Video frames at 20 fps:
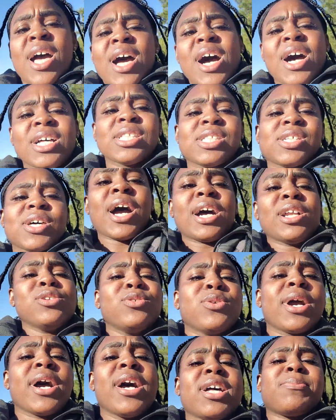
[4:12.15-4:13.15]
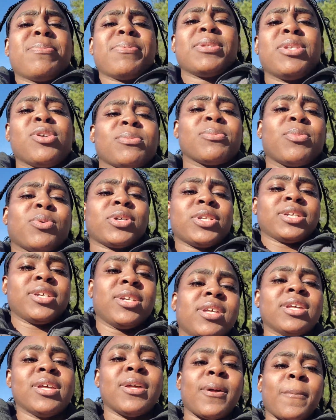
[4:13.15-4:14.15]
Also, how do you guys spend your
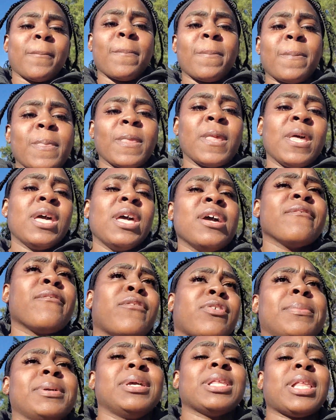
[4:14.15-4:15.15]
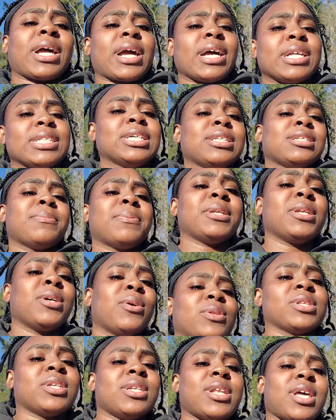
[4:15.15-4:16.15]
morning? For me, like I said, depending
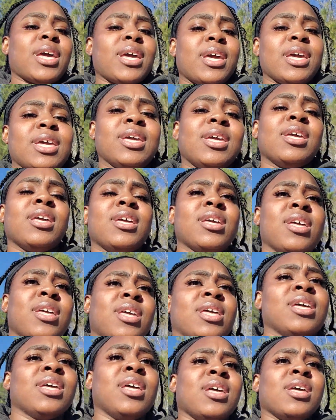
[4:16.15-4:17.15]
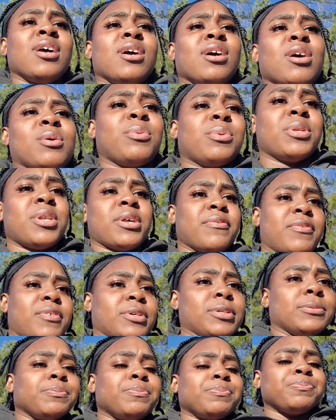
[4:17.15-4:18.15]
on the day or
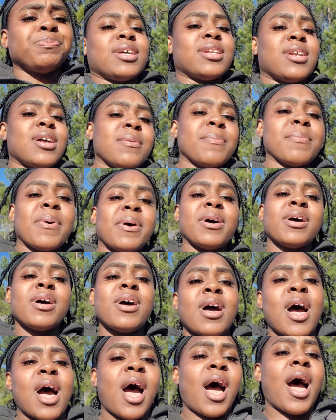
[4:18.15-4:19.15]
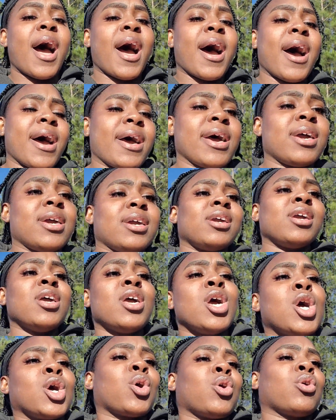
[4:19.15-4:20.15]
whatever, get up, I
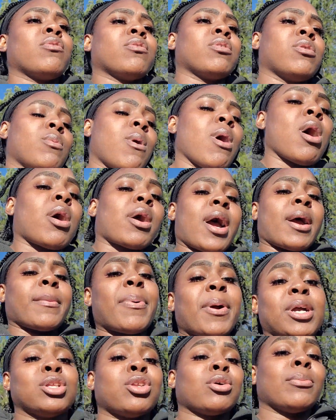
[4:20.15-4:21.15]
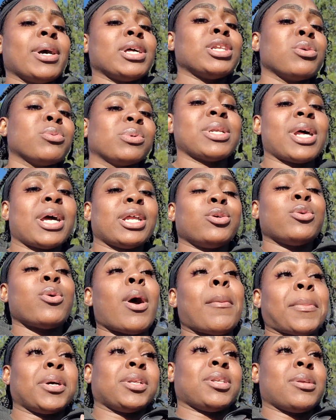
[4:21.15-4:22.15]
go for a walk, I pray. No matter what I do,
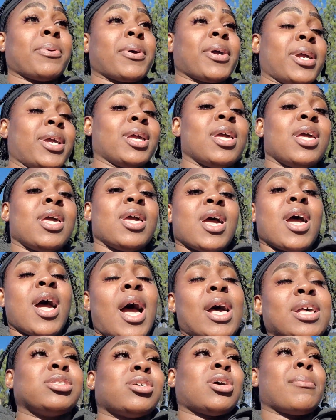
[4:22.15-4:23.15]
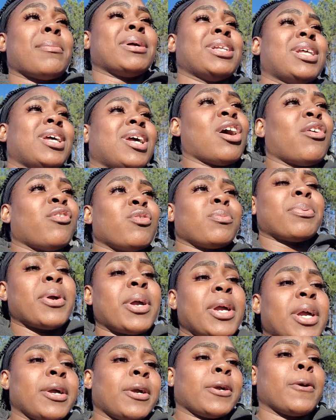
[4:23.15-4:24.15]
I'm gonna pray. I start my day off with
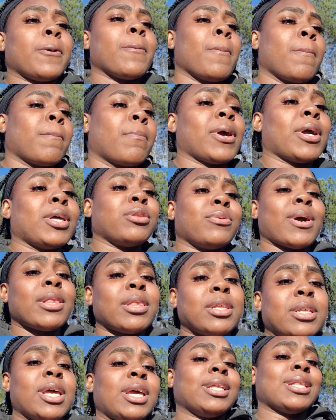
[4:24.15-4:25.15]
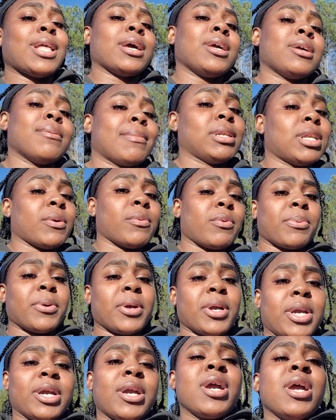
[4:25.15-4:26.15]
prayer, pray throughout the day, and I end my day with
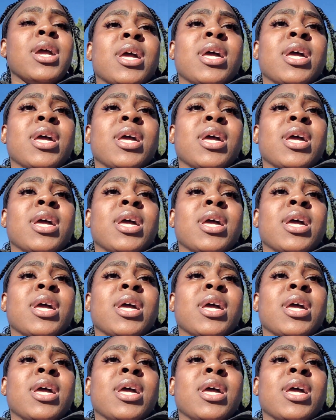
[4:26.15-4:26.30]
prayer.